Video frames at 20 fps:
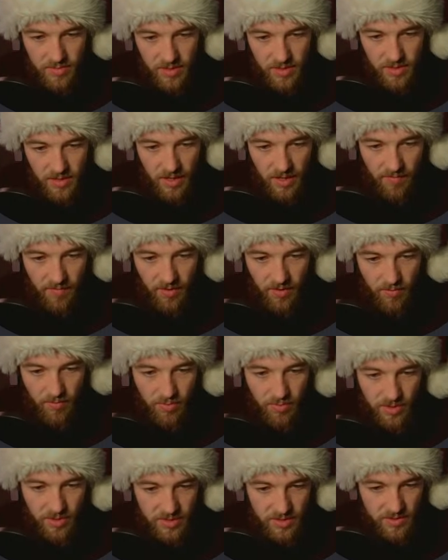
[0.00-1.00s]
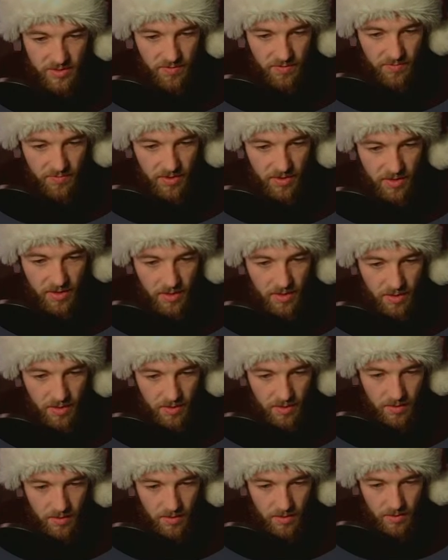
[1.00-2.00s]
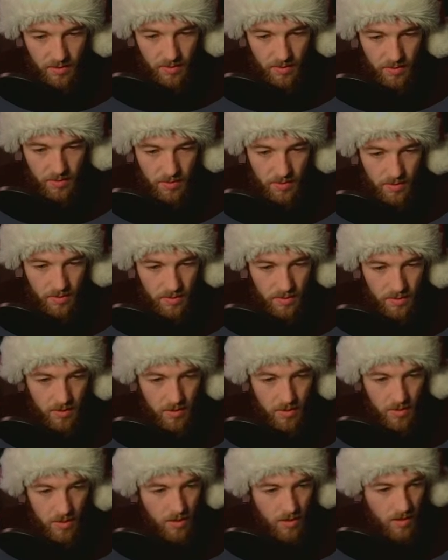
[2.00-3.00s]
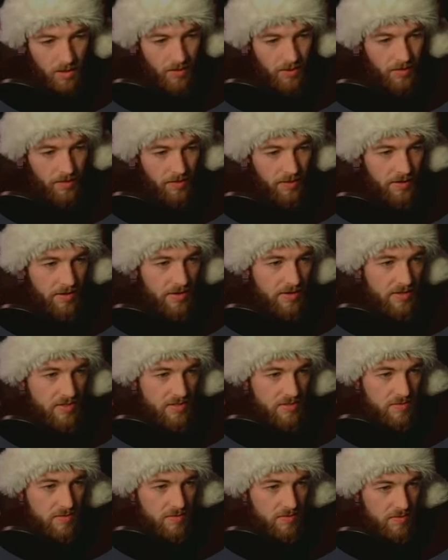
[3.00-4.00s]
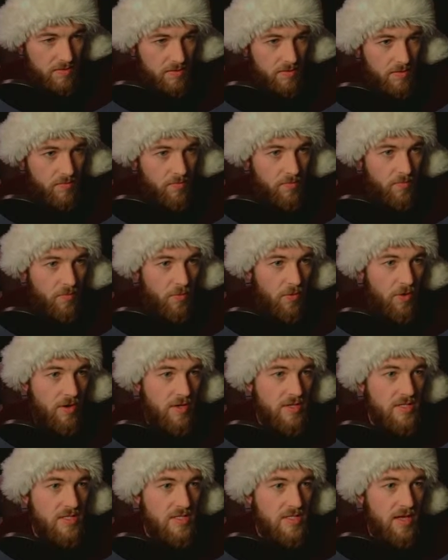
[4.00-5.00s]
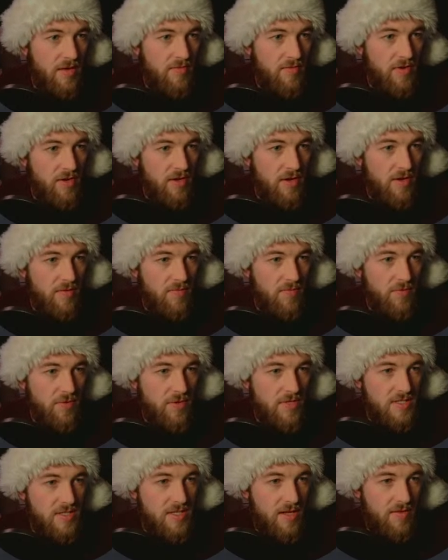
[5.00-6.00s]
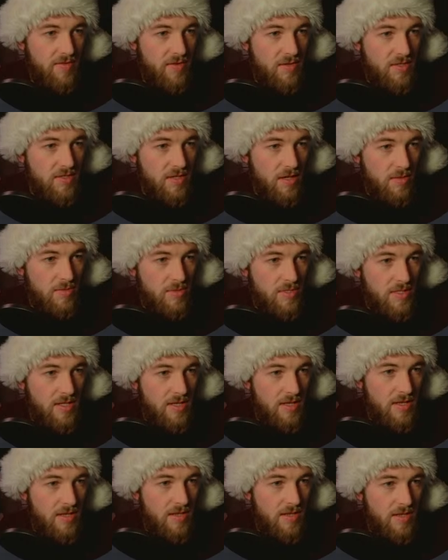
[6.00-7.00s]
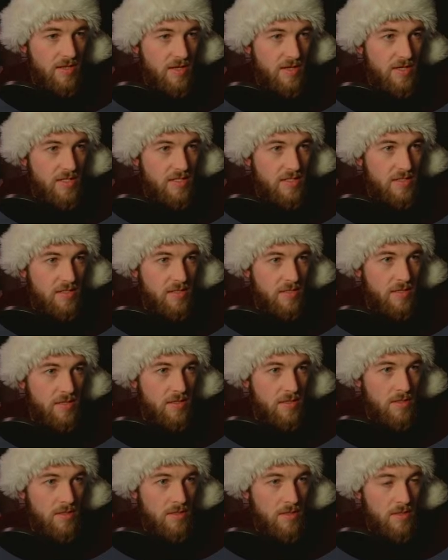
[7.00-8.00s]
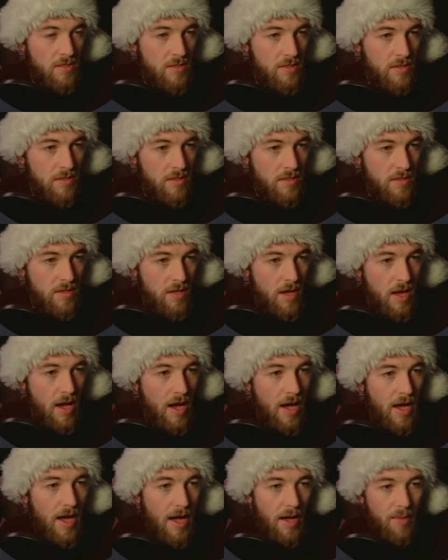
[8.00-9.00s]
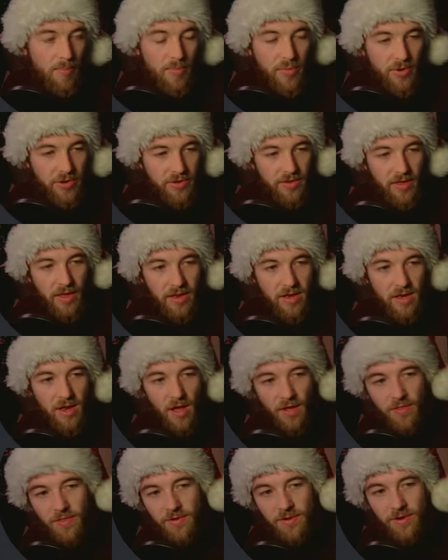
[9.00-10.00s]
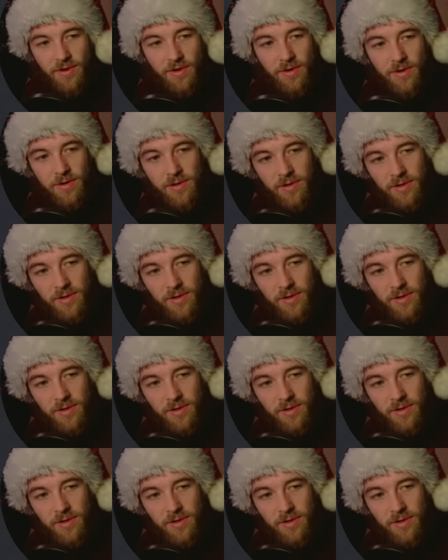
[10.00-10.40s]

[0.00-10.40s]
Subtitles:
11 plus 3. That is 47, and 47 is obviously in this. But another,